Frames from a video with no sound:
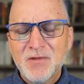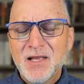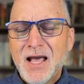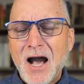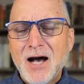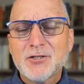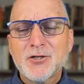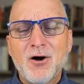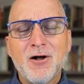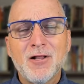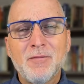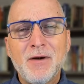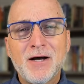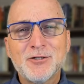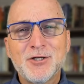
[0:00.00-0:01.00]
How's it all
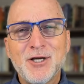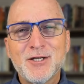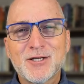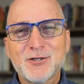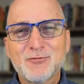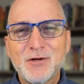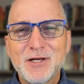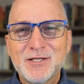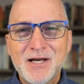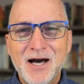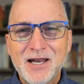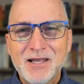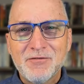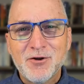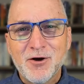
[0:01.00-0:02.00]
about Jesus when he's not
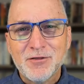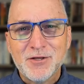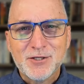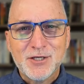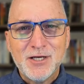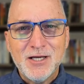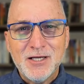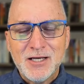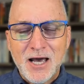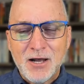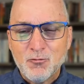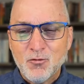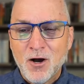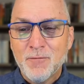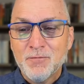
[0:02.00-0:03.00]
even on the scene yet?
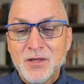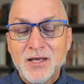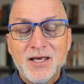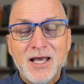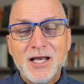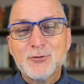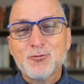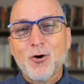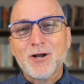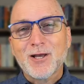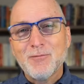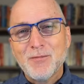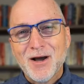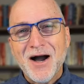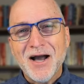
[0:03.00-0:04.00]
Well, he's working
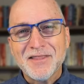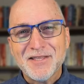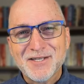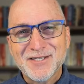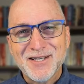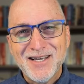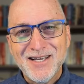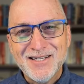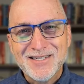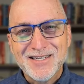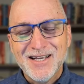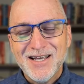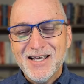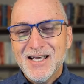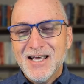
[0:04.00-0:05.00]
behind the scenes.
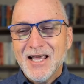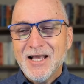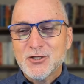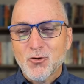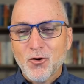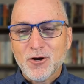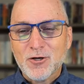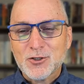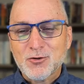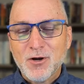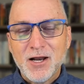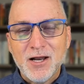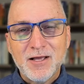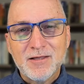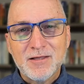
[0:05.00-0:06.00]
He's
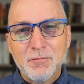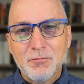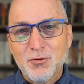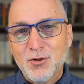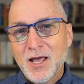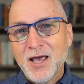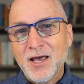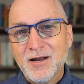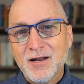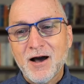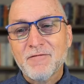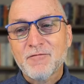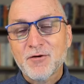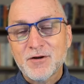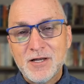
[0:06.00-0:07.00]
orchestrating the plan
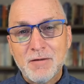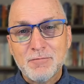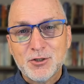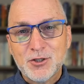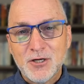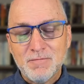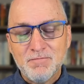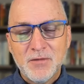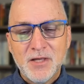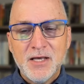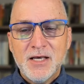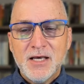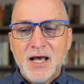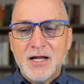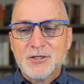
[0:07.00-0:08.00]
of redemption.
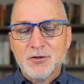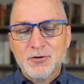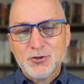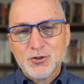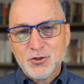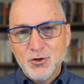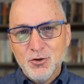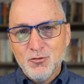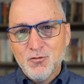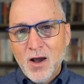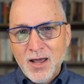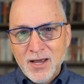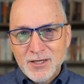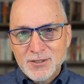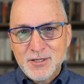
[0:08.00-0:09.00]
And so there's two
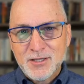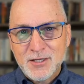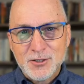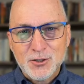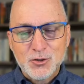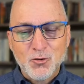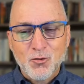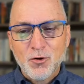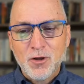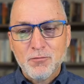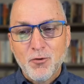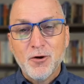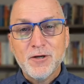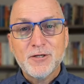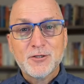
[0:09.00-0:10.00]
ways that this story
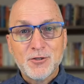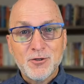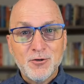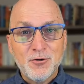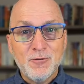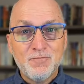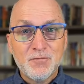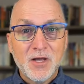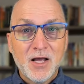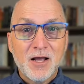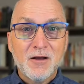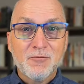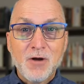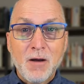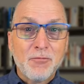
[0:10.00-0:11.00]
points to,
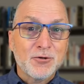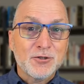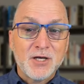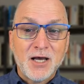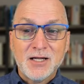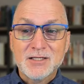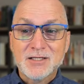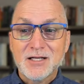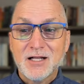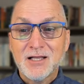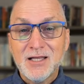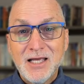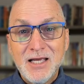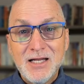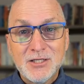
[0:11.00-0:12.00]
represents,
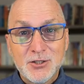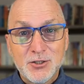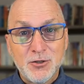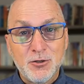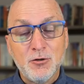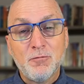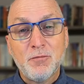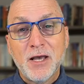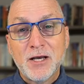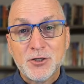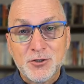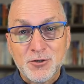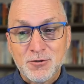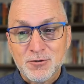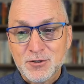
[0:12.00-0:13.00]
leads to,
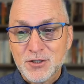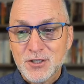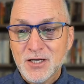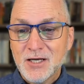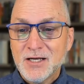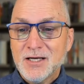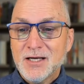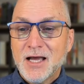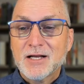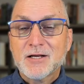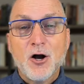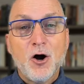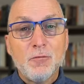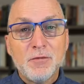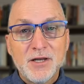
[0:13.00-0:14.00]
pictures, and
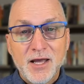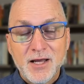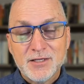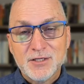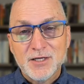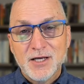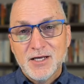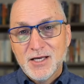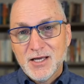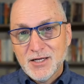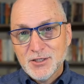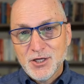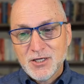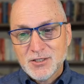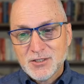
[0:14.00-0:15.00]
culminates in
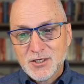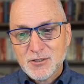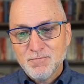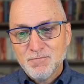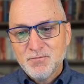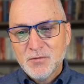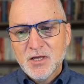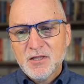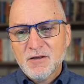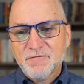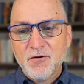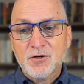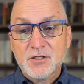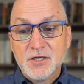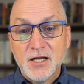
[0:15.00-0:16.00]
Jesus. The
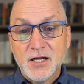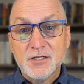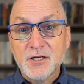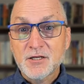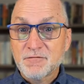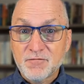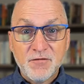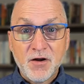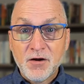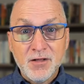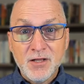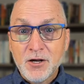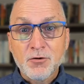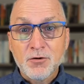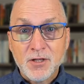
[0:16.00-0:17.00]
first sense is very
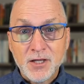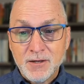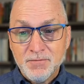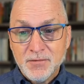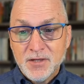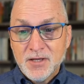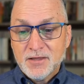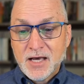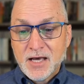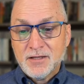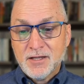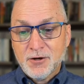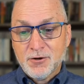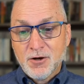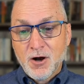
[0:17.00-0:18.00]
literally that
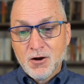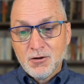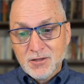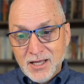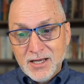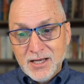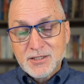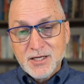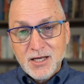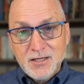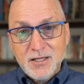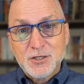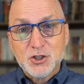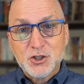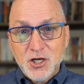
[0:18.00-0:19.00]
there are links in
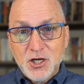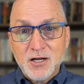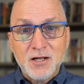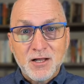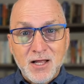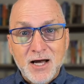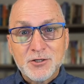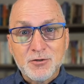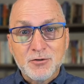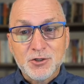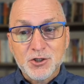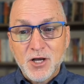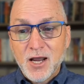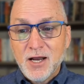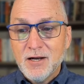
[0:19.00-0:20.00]
this genealogical
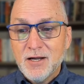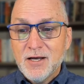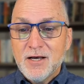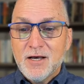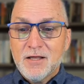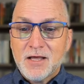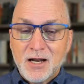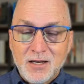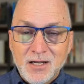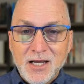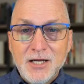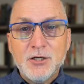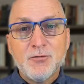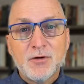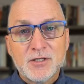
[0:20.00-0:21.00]
chain that lead
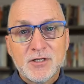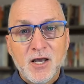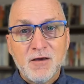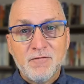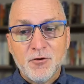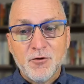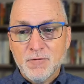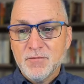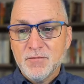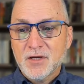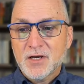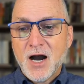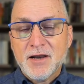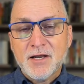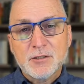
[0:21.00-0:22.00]
to a Savior.
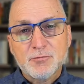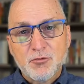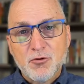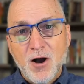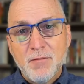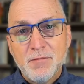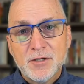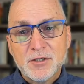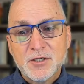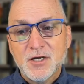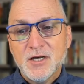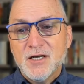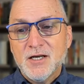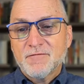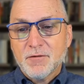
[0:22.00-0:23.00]
God has promised
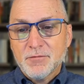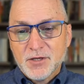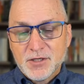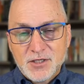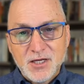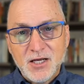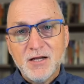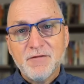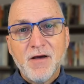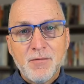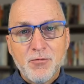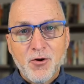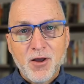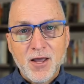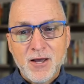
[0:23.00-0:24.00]
from the seed of
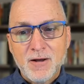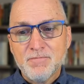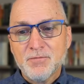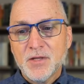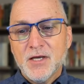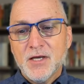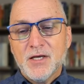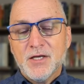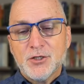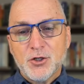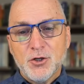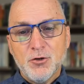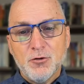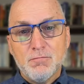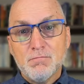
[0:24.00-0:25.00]
Abraham
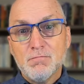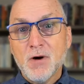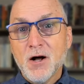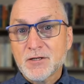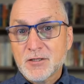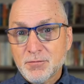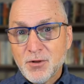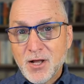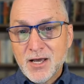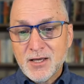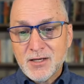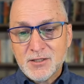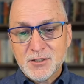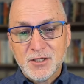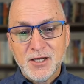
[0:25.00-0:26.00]
to multiply his
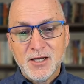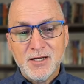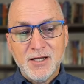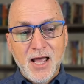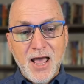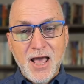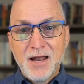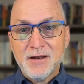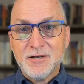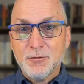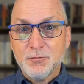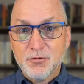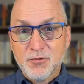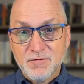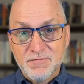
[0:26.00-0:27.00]
seed and to
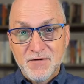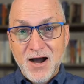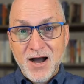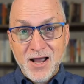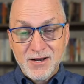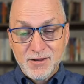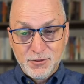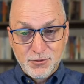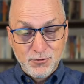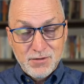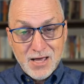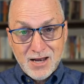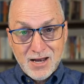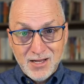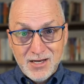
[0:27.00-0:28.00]
provide through
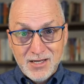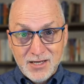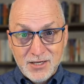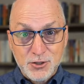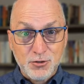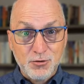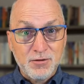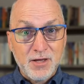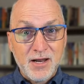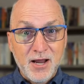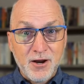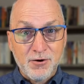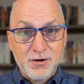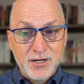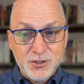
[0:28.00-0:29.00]
that lineage, through that
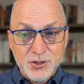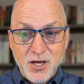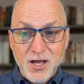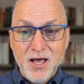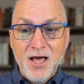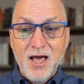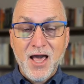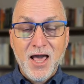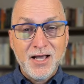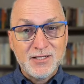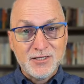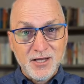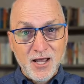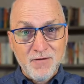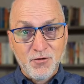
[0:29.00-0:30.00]
heritage, a
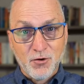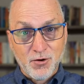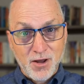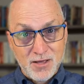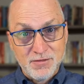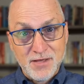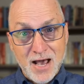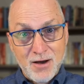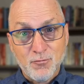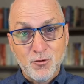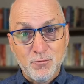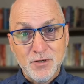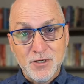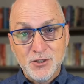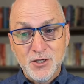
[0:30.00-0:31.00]
Savior, and that will
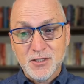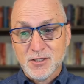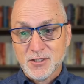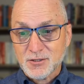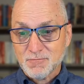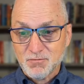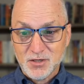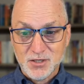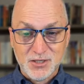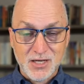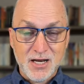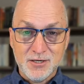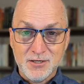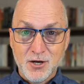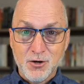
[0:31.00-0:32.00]
be Jesus.
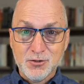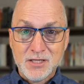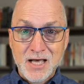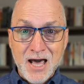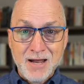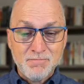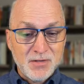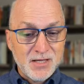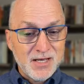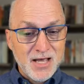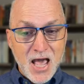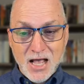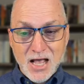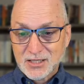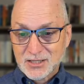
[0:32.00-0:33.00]
Satan knows that.
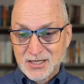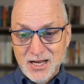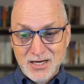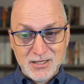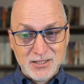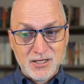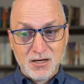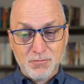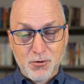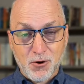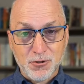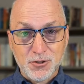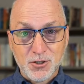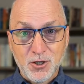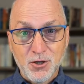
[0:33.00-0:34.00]
Satan is going to
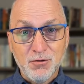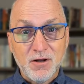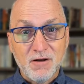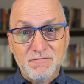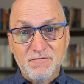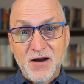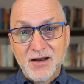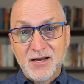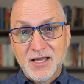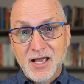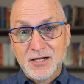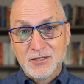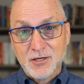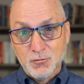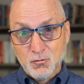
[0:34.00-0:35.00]
persecute and fight
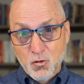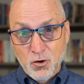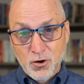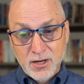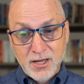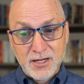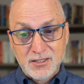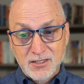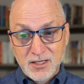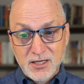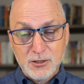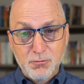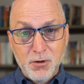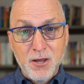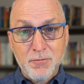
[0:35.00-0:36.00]
against and war against these
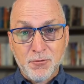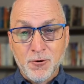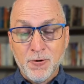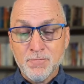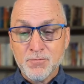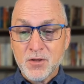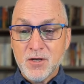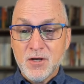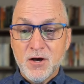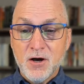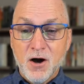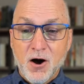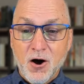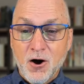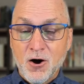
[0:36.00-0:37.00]
people
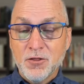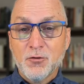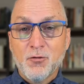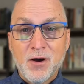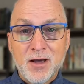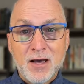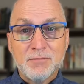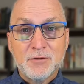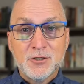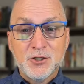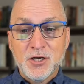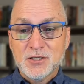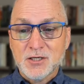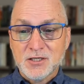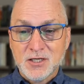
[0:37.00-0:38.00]
all the way up to Jesus.